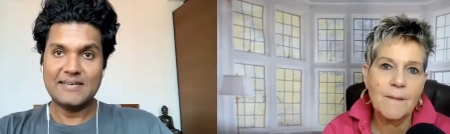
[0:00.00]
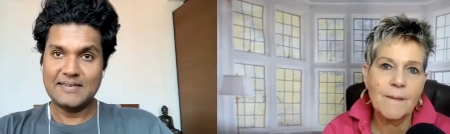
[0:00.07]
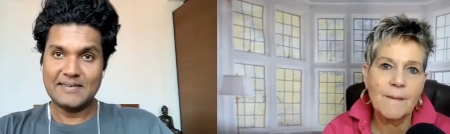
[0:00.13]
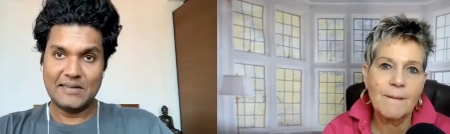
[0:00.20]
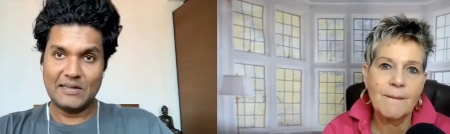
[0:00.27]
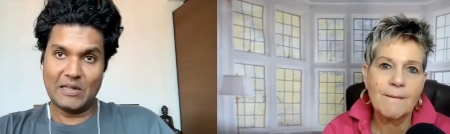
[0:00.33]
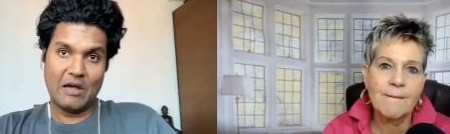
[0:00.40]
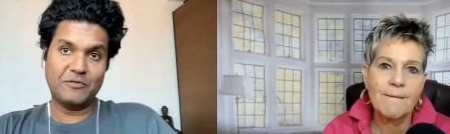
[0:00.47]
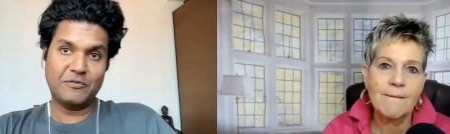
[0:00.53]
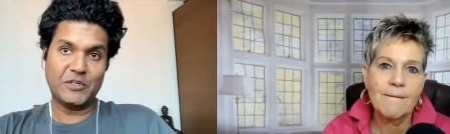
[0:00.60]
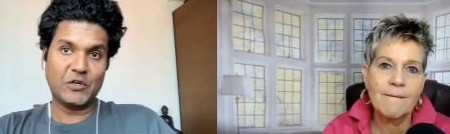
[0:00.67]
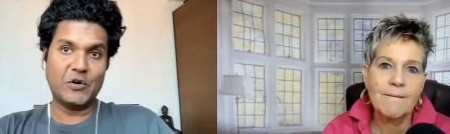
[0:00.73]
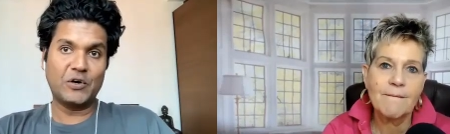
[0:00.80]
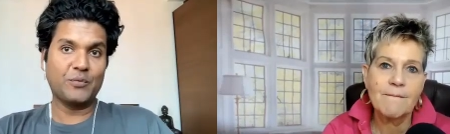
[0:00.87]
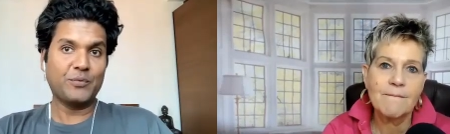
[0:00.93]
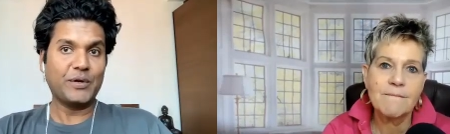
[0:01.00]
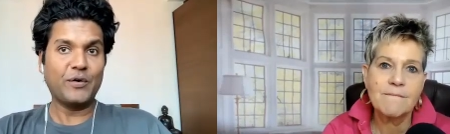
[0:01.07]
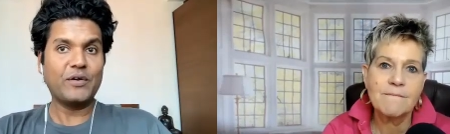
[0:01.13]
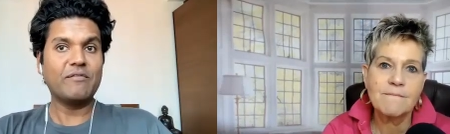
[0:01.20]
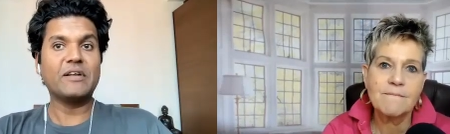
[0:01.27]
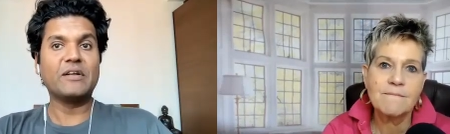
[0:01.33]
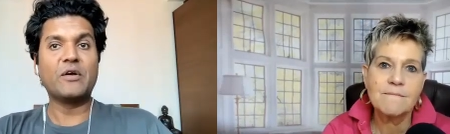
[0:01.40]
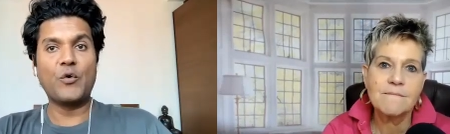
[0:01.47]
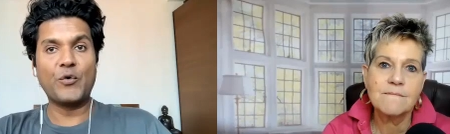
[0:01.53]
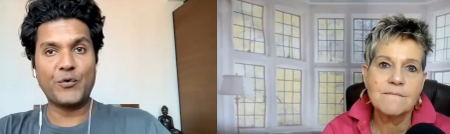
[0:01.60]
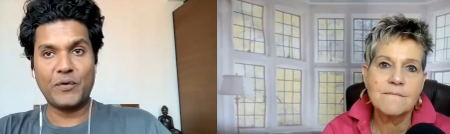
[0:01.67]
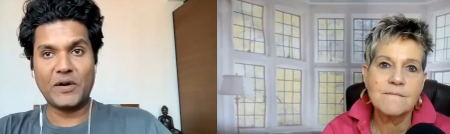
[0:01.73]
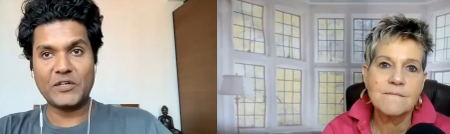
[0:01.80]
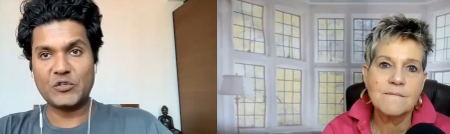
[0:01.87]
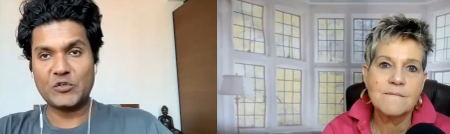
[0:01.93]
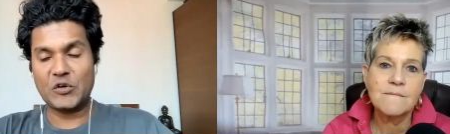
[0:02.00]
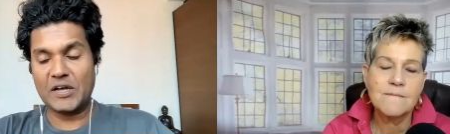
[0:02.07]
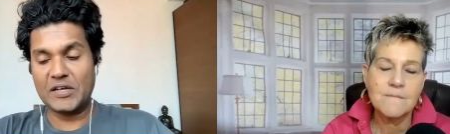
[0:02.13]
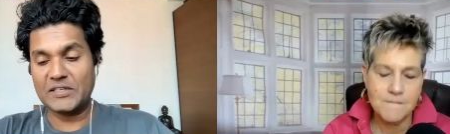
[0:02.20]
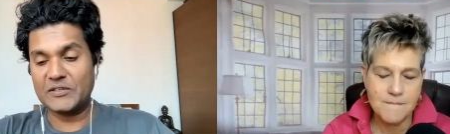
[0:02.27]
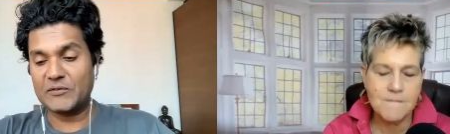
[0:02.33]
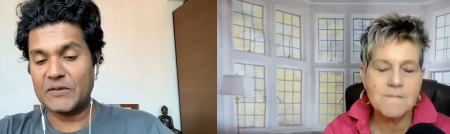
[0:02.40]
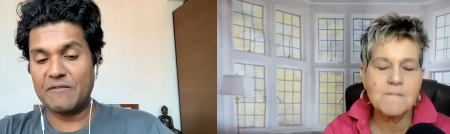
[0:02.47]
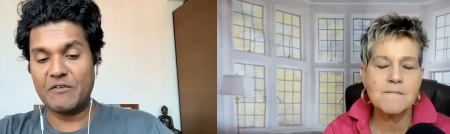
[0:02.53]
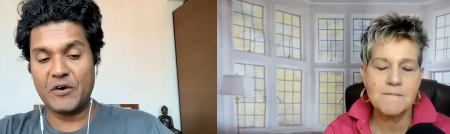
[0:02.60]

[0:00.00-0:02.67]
Speaker 1: love to cook and we don't even go to restaurants mm-hmm.